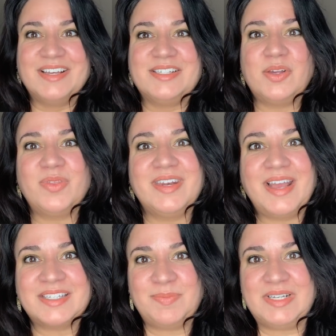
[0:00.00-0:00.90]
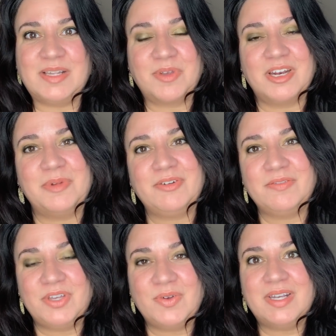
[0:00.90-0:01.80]
So the next piece I'm going to be
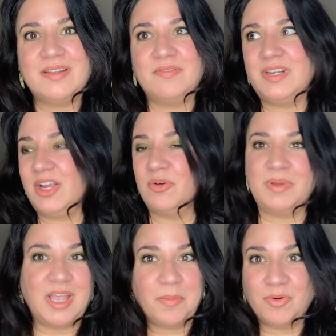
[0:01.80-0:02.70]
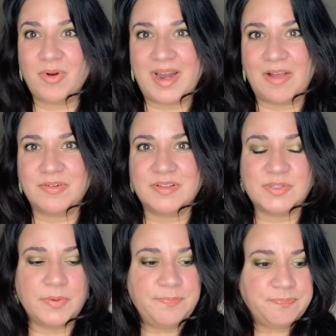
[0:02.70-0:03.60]
reviewing, the video will be coming right after this
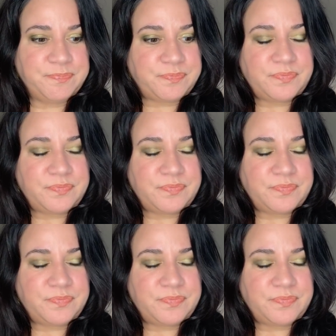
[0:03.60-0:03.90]
one,